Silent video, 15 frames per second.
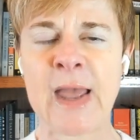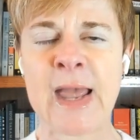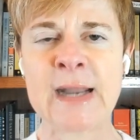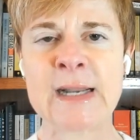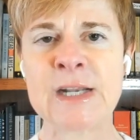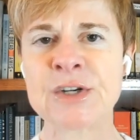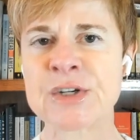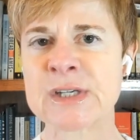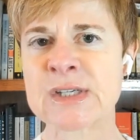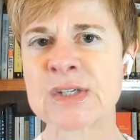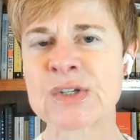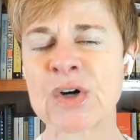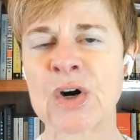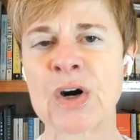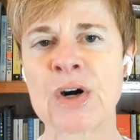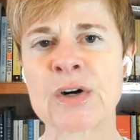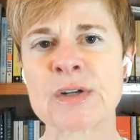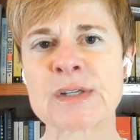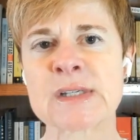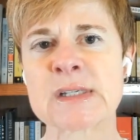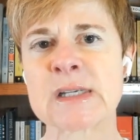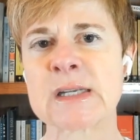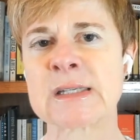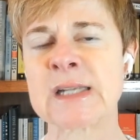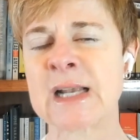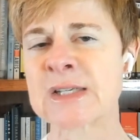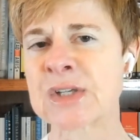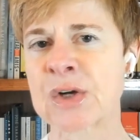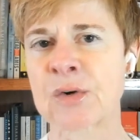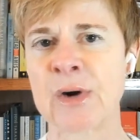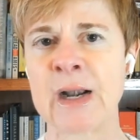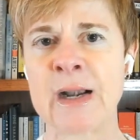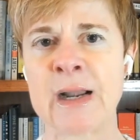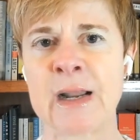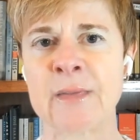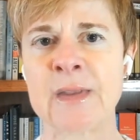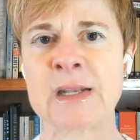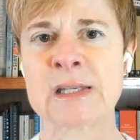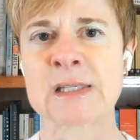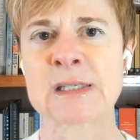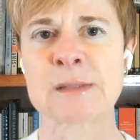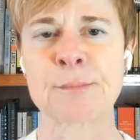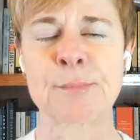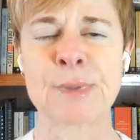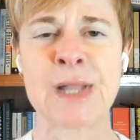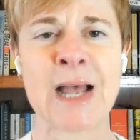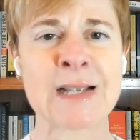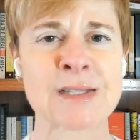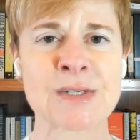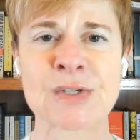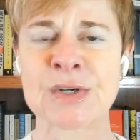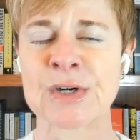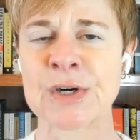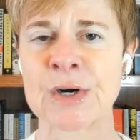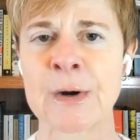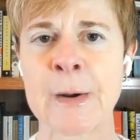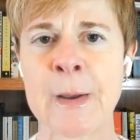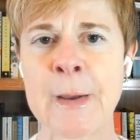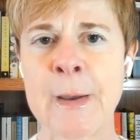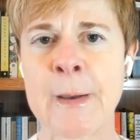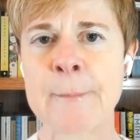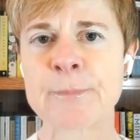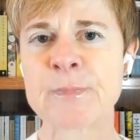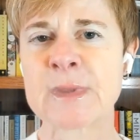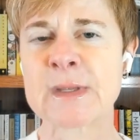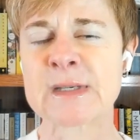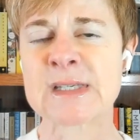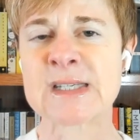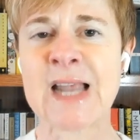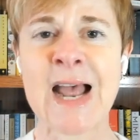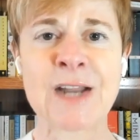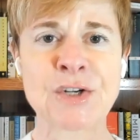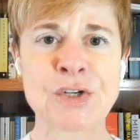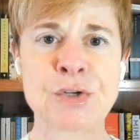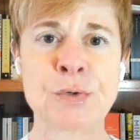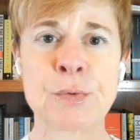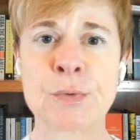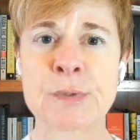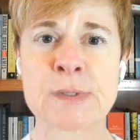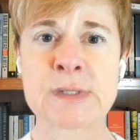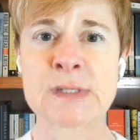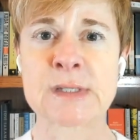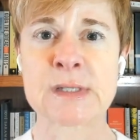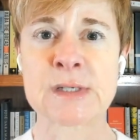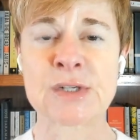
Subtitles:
and he just starts desecrating these plaster statues